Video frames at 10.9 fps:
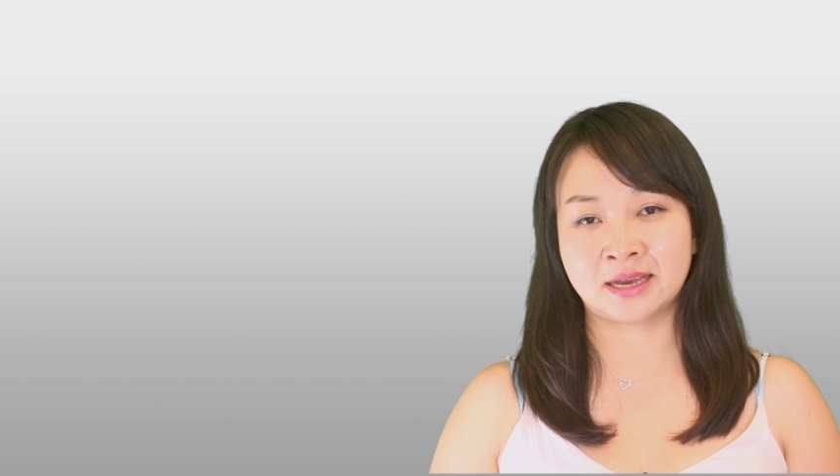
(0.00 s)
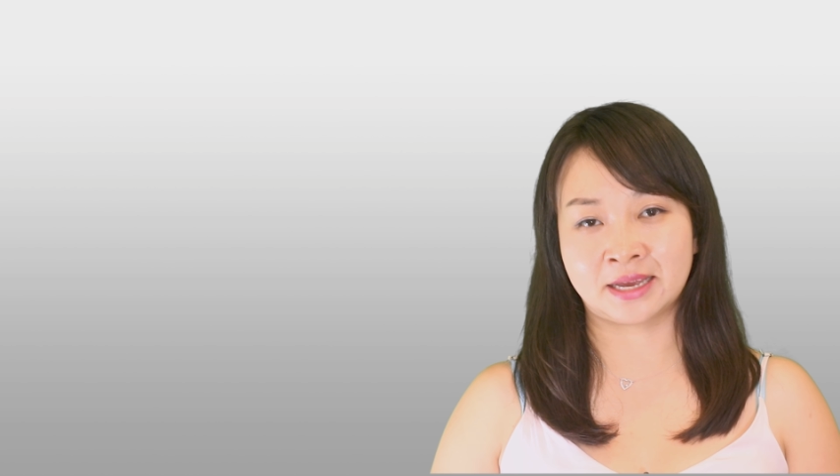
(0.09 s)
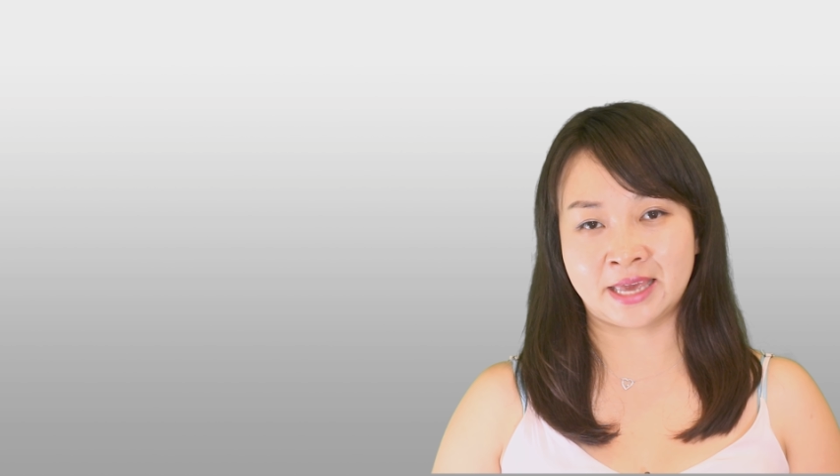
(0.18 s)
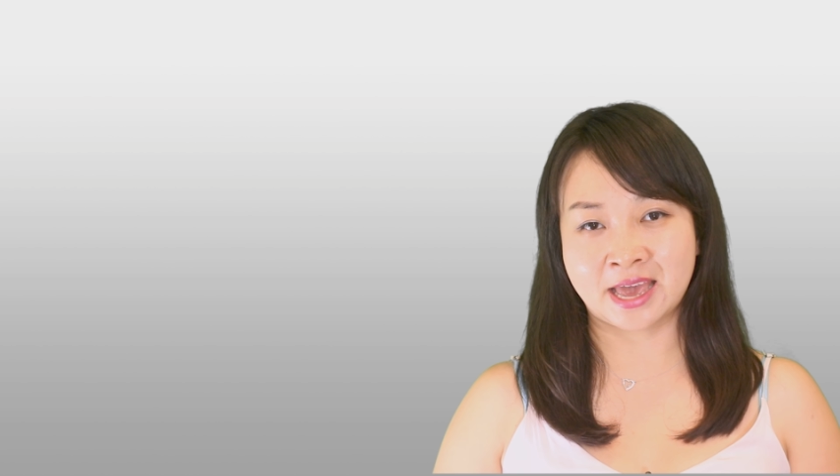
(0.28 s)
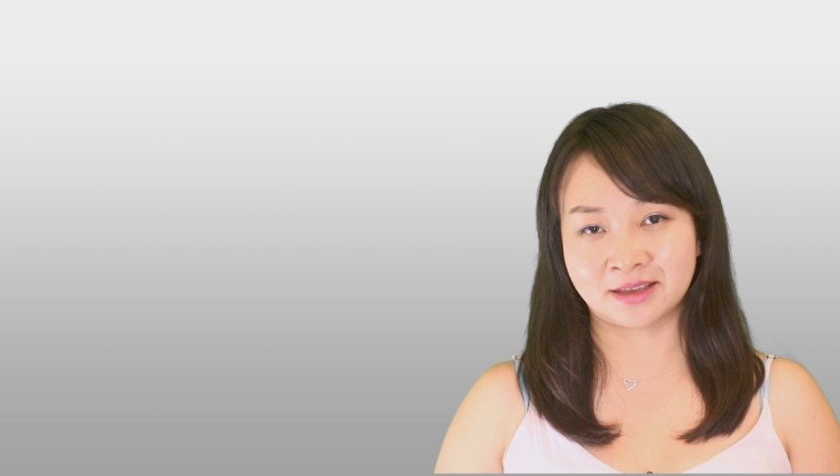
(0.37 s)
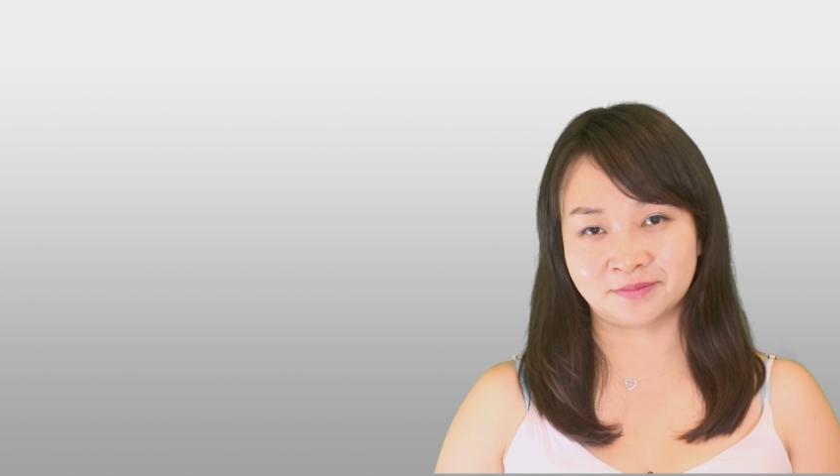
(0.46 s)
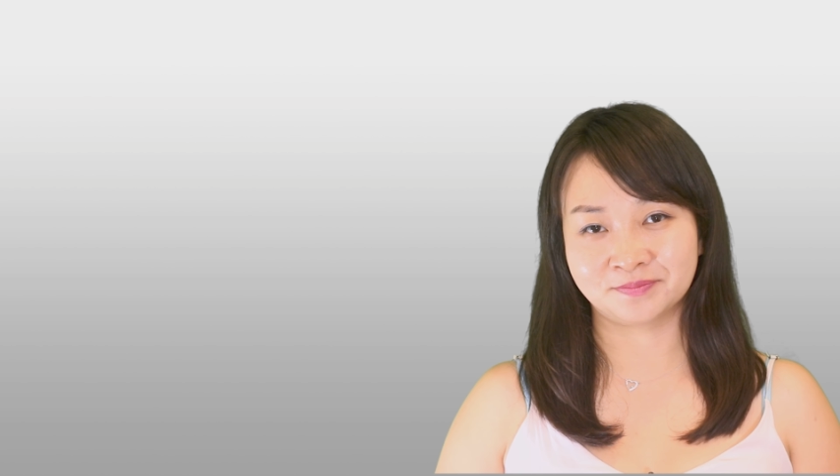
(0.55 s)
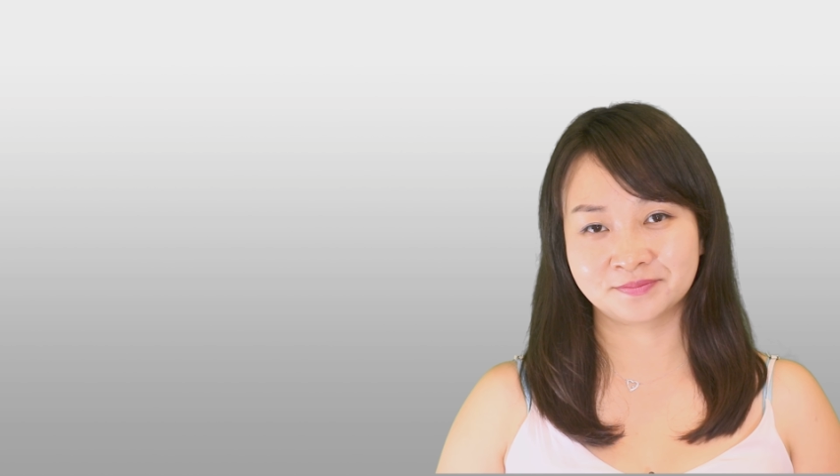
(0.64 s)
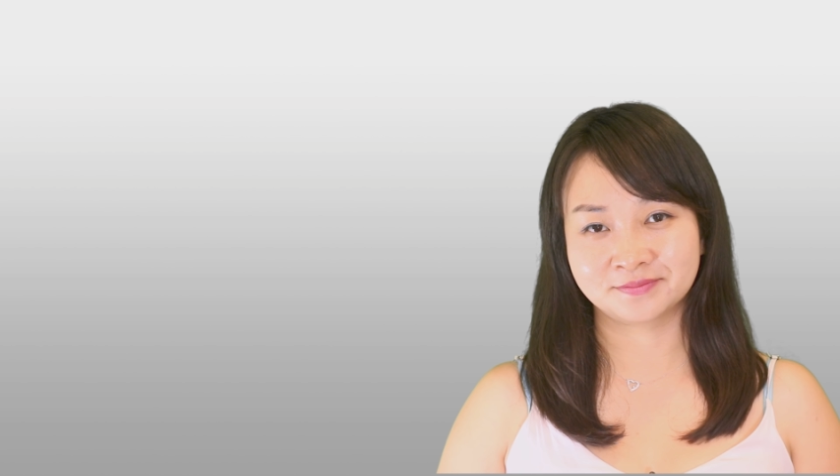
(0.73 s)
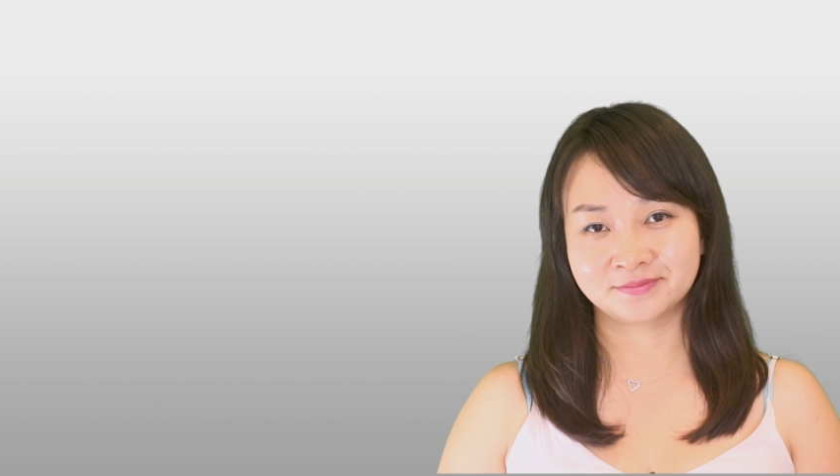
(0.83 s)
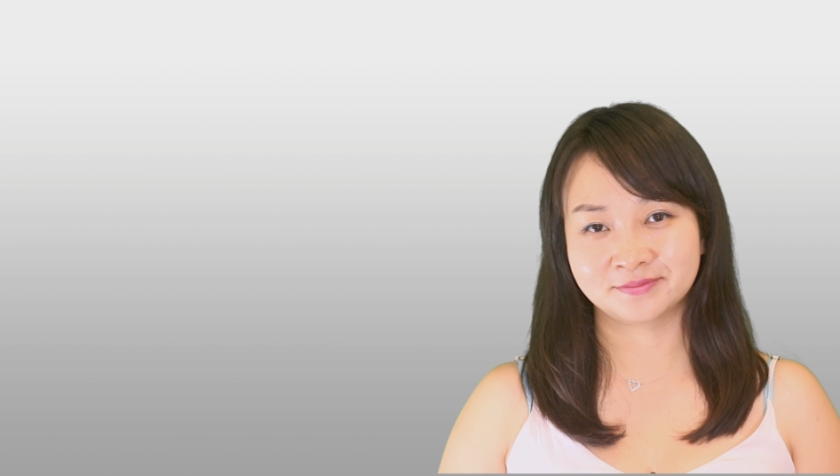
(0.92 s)
again?
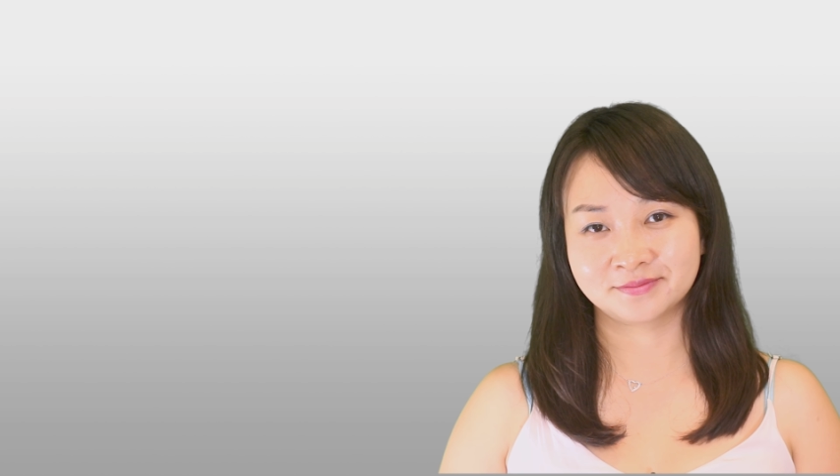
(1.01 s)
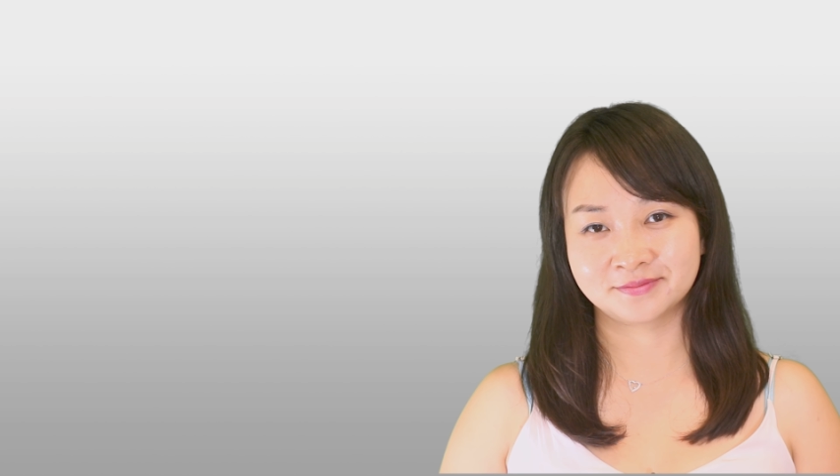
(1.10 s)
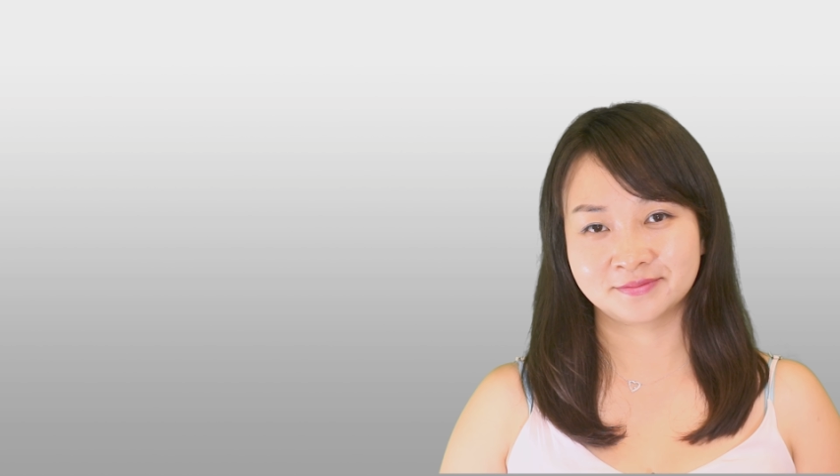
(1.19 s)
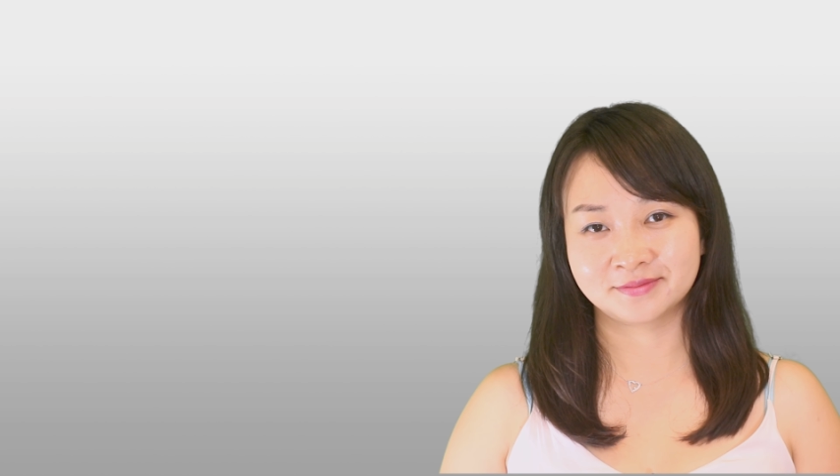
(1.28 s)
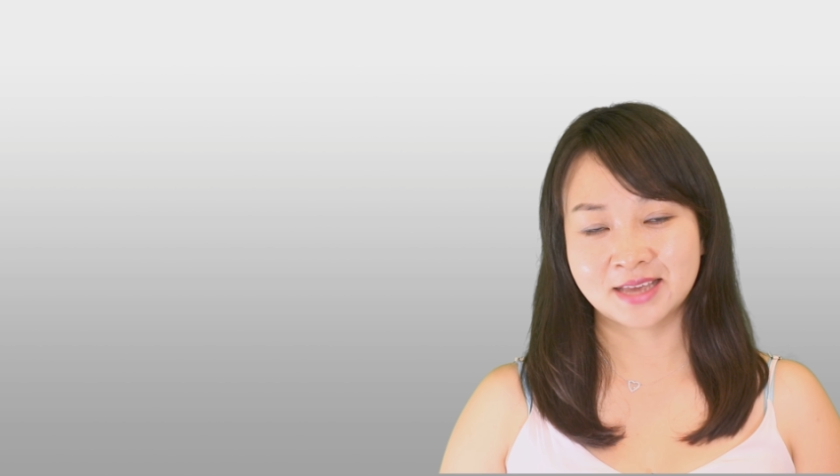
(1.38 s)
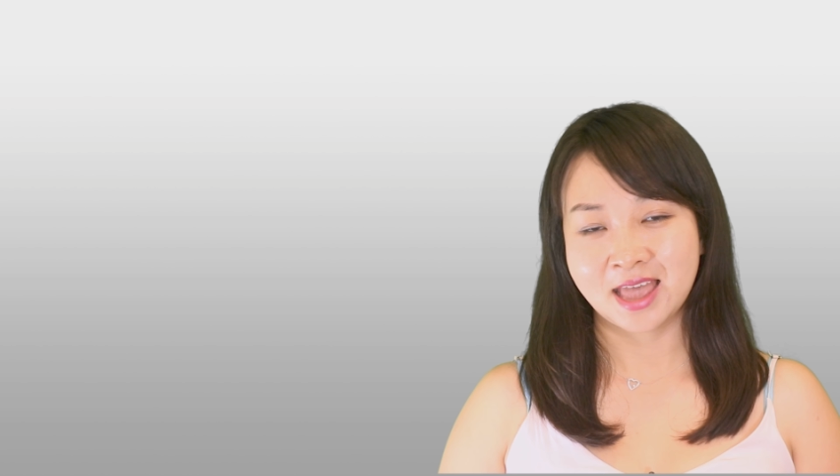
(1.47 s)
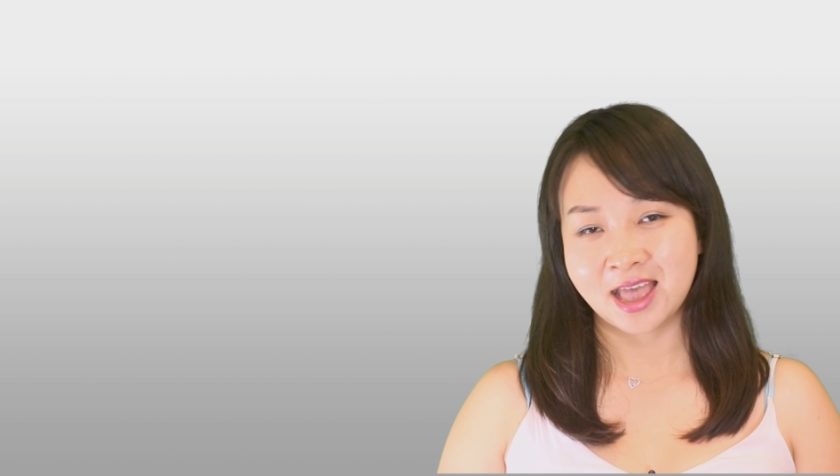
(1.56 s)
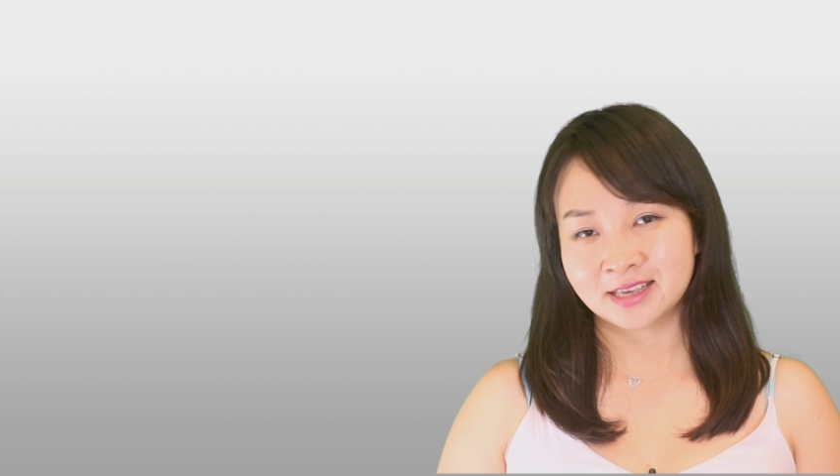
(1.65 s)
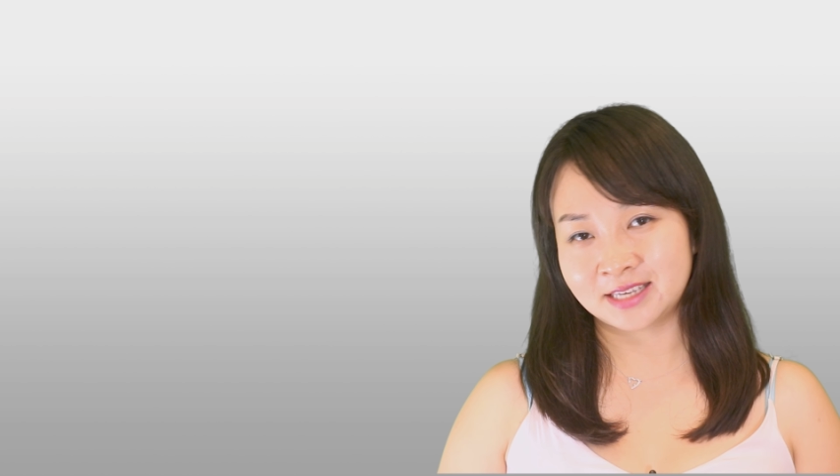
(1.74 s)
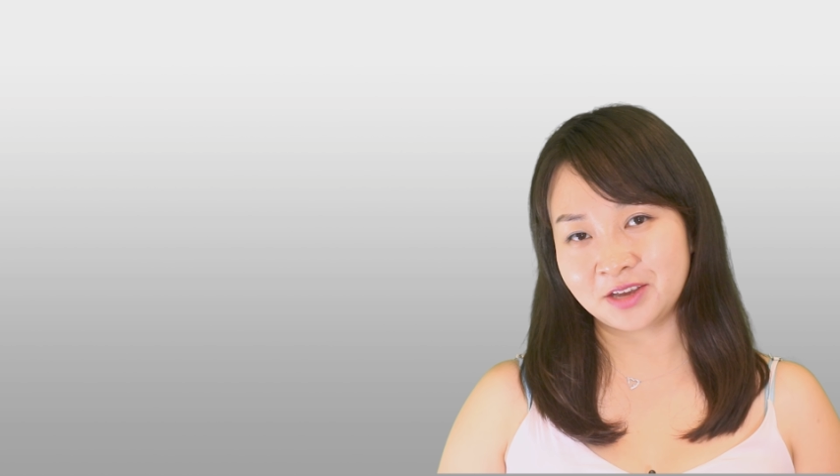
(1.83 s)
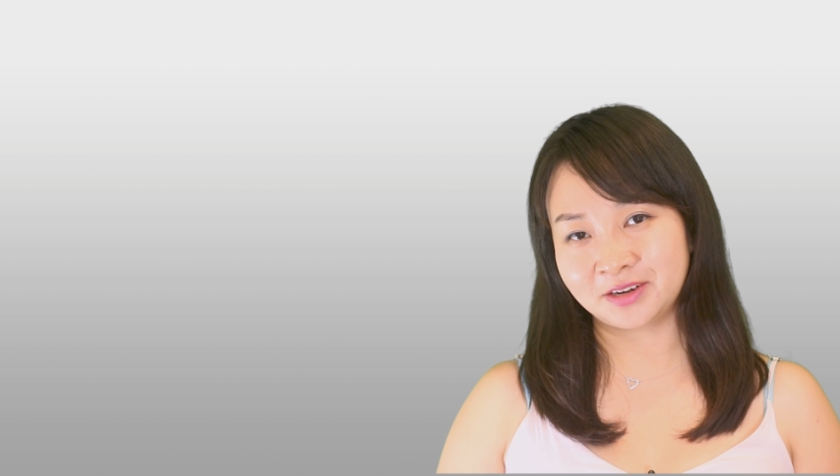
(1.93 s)

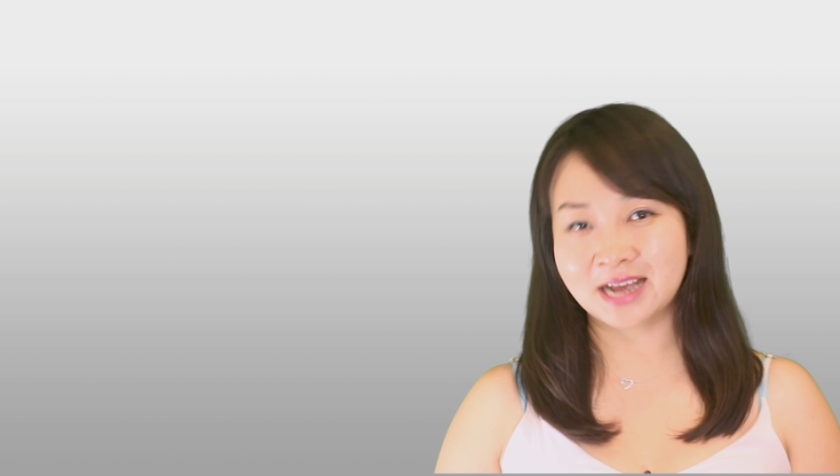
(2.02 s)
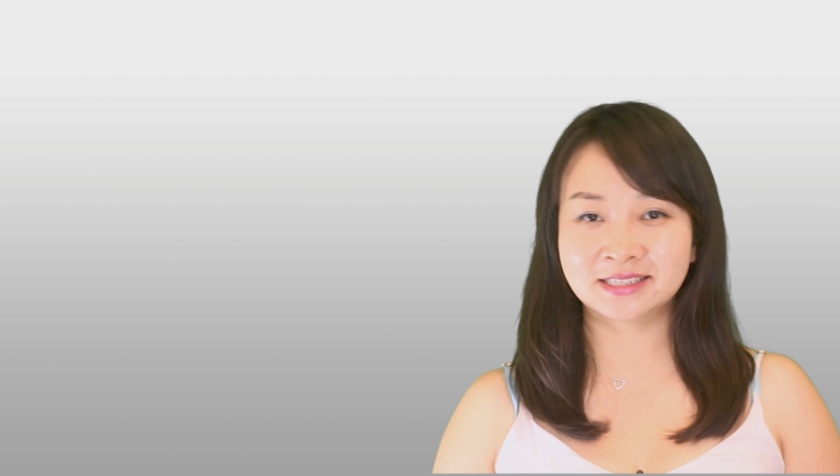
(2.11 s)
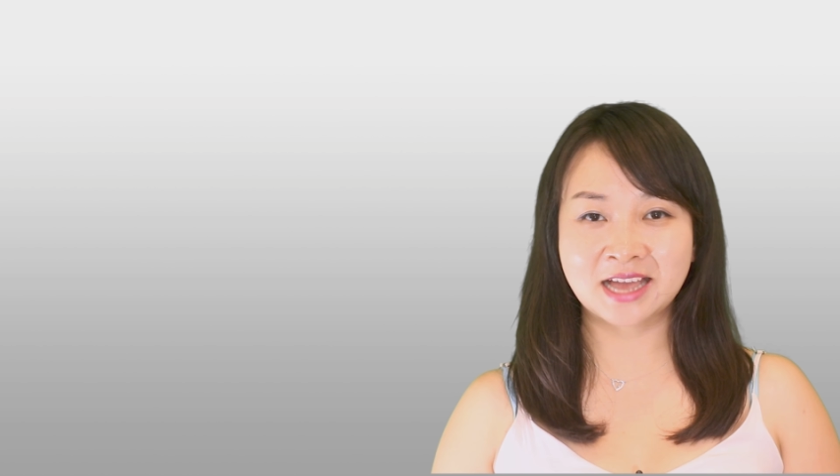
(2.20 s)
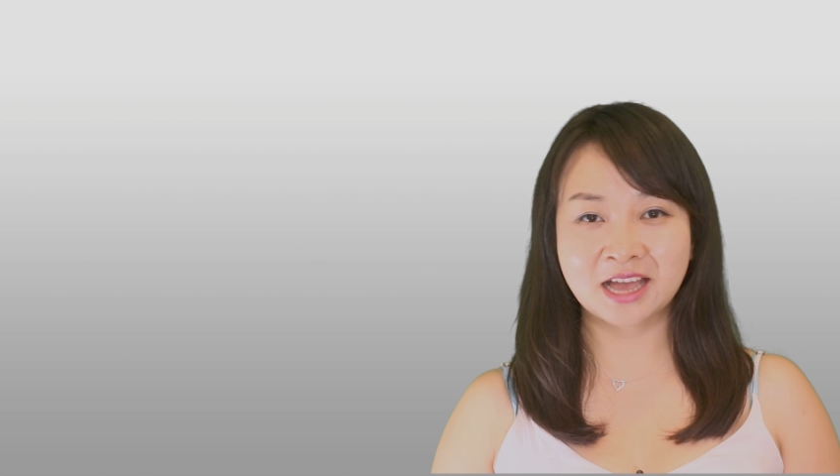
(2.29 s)
See you next